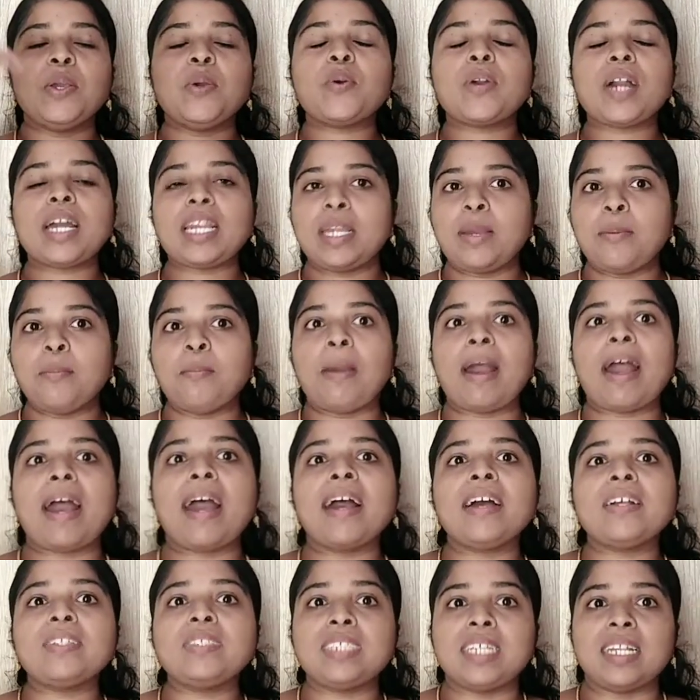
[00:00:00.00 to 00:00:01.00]
you can
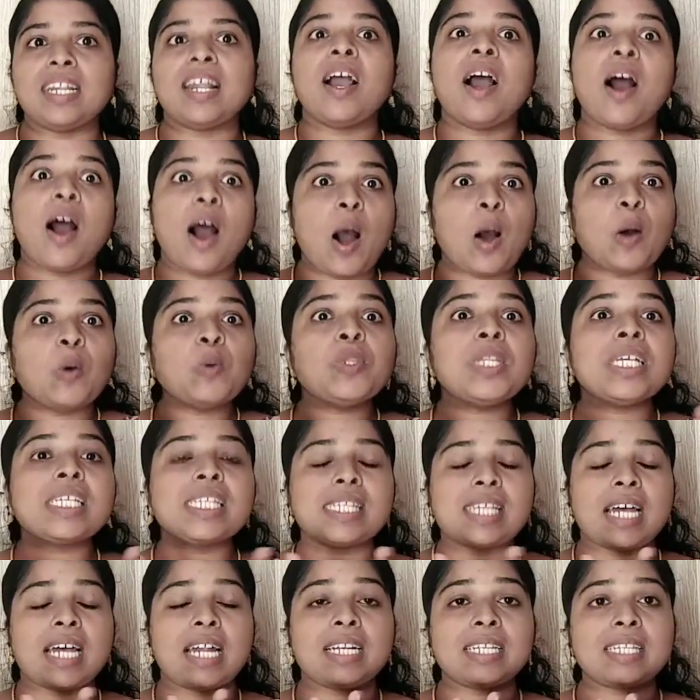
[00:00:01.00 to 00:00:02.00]
imagine how the
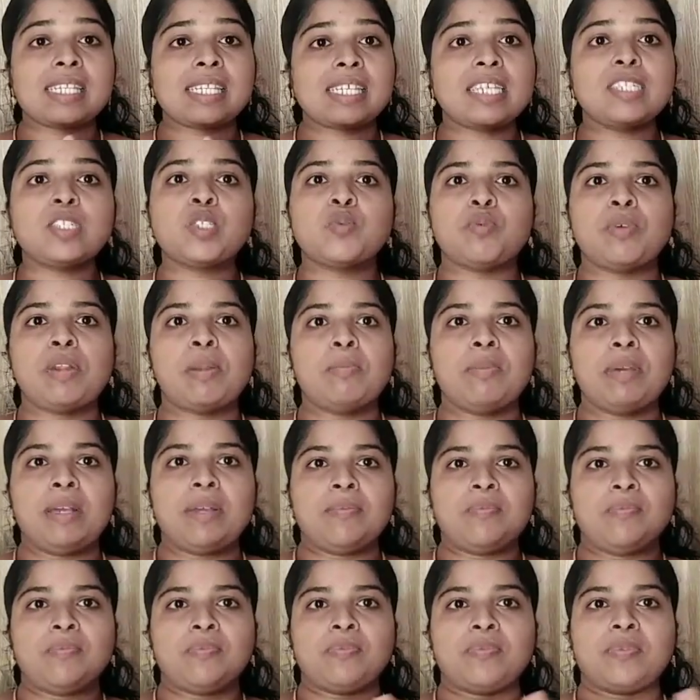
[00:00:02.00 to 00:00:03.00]
sunset will be.
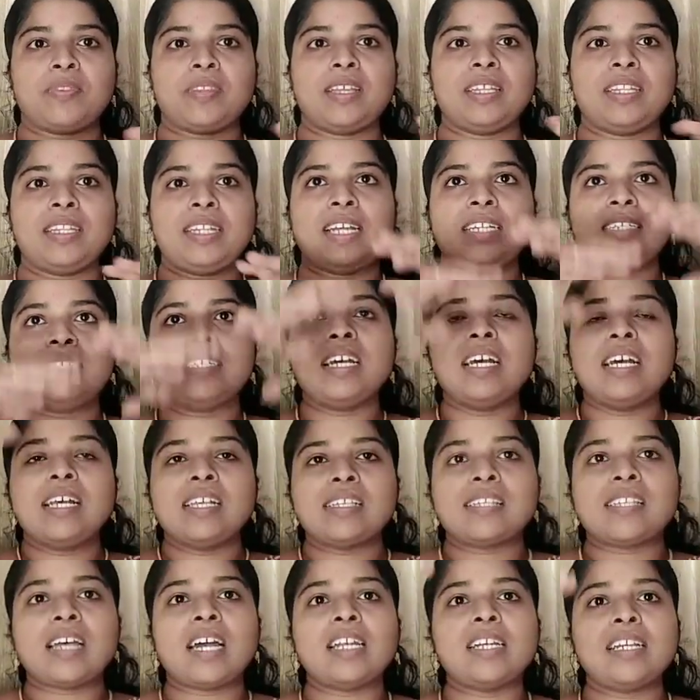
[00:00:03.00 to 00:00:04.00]
That
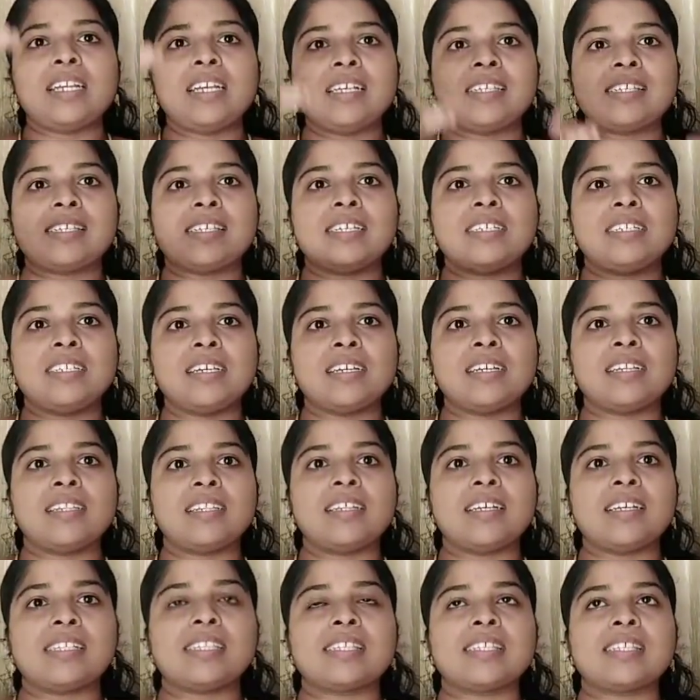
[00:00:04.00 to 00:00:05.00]
sun is setting in
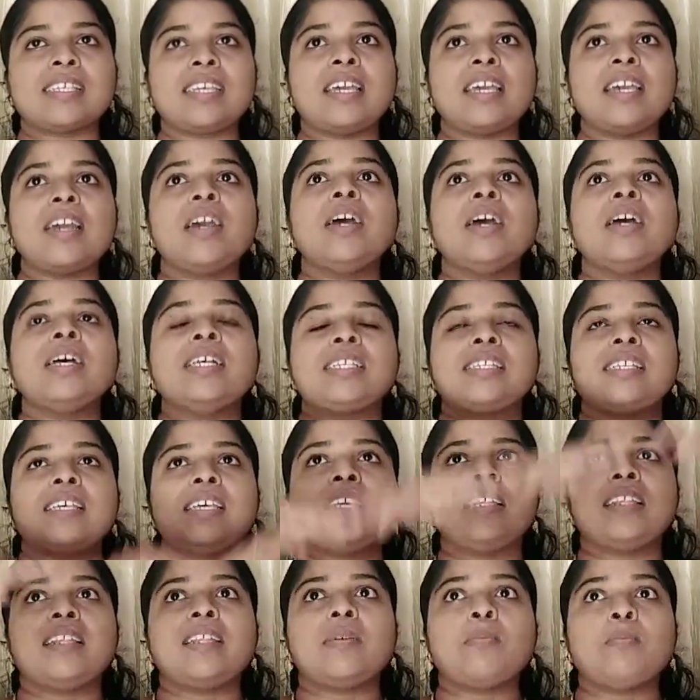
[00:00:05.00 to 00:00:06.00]
the sea,
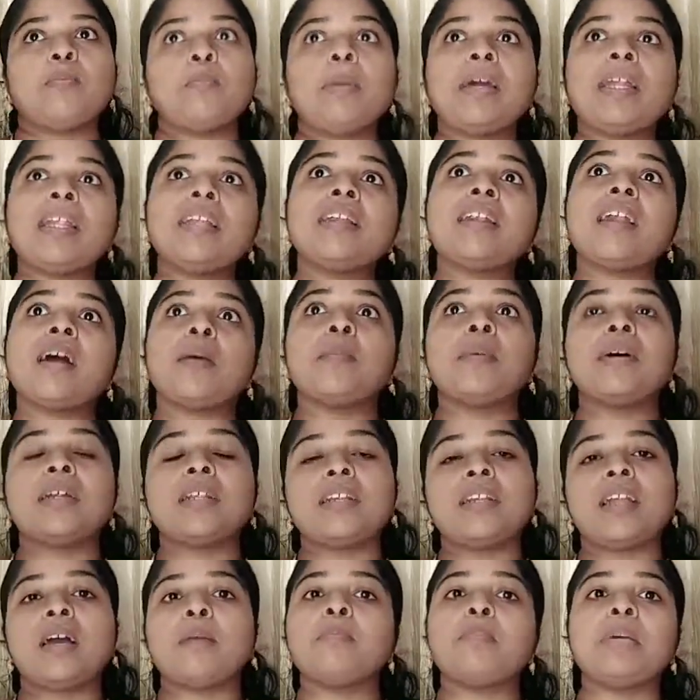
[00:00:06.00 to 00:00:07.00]

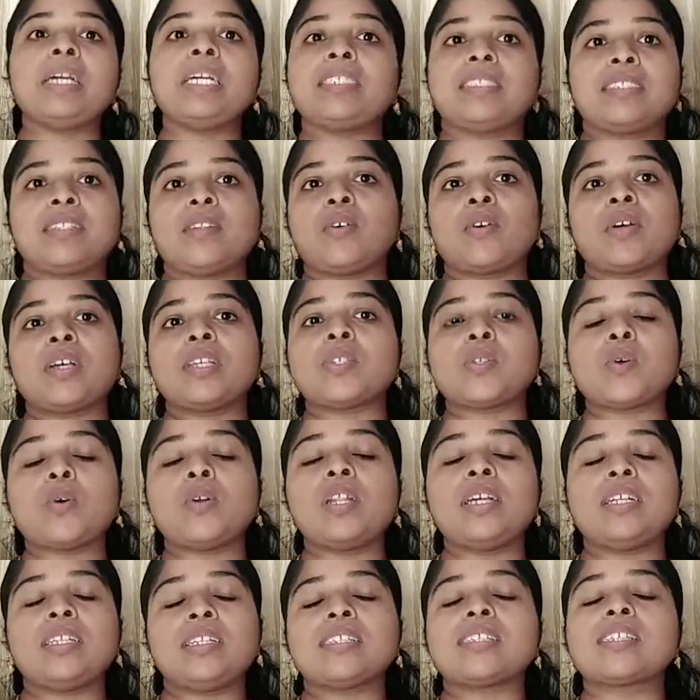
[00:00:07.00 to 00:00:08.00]
Marina beach. Okay, so
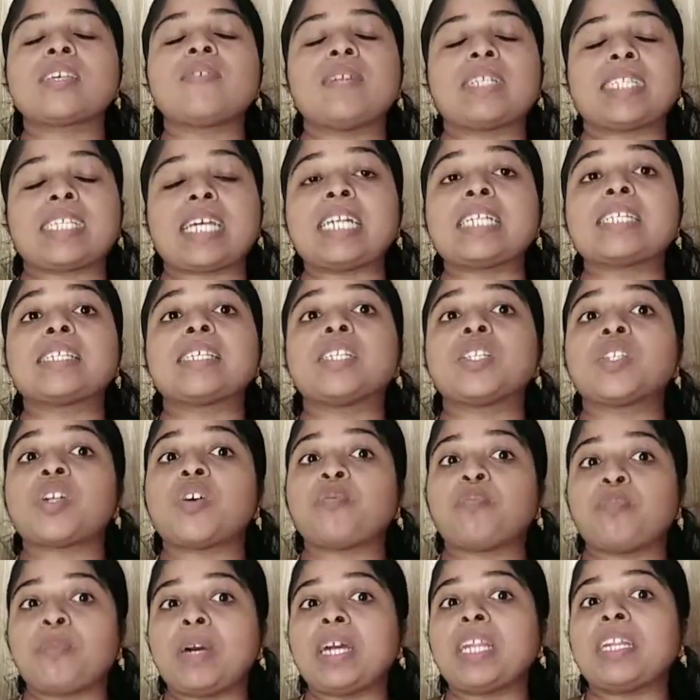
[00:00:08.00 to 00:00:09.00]
it is given sunset
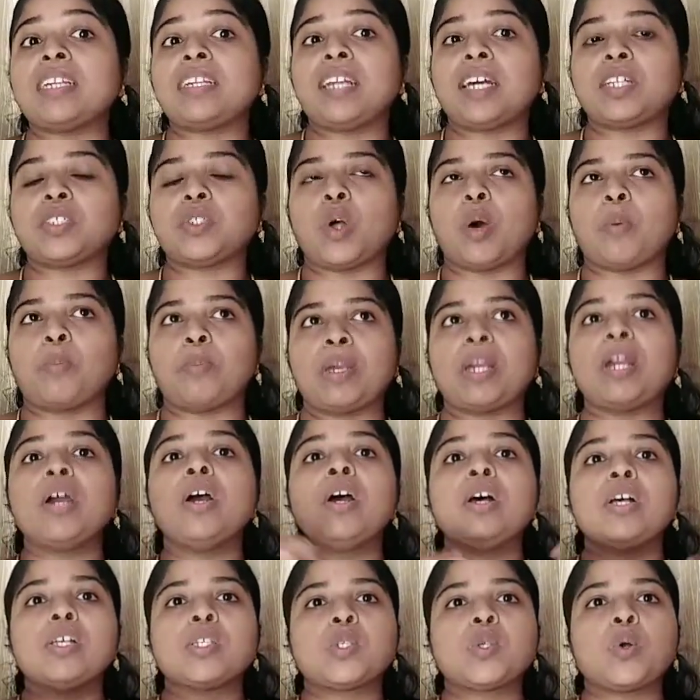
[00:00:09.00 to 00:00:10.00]
of Marina topic.
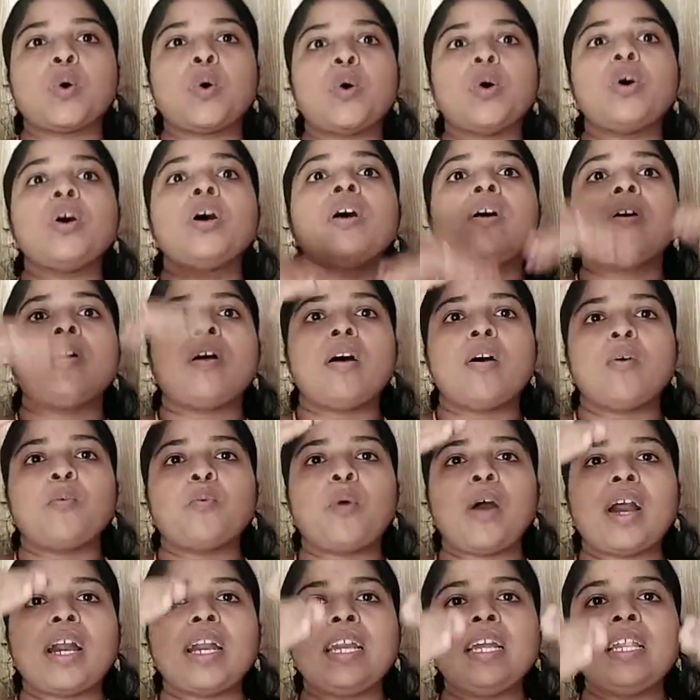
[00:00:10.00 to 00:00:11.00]
So
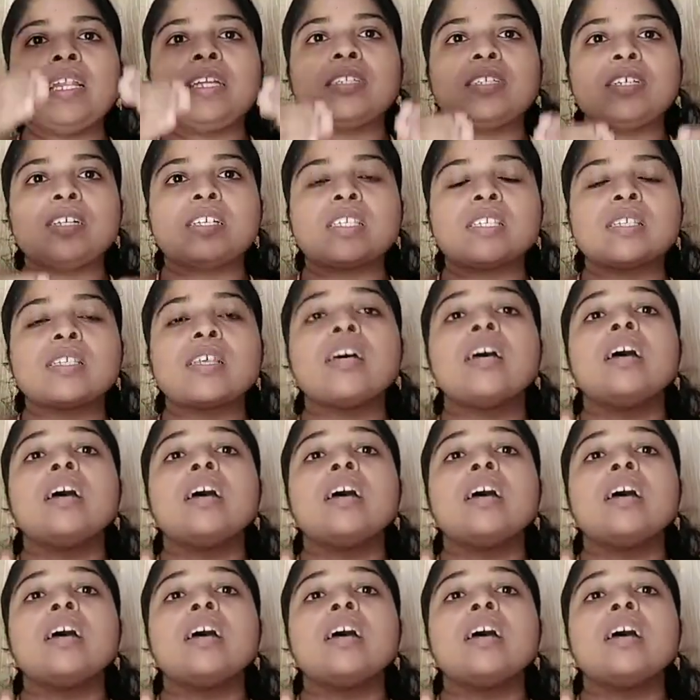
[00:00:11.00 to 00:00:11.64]
while it is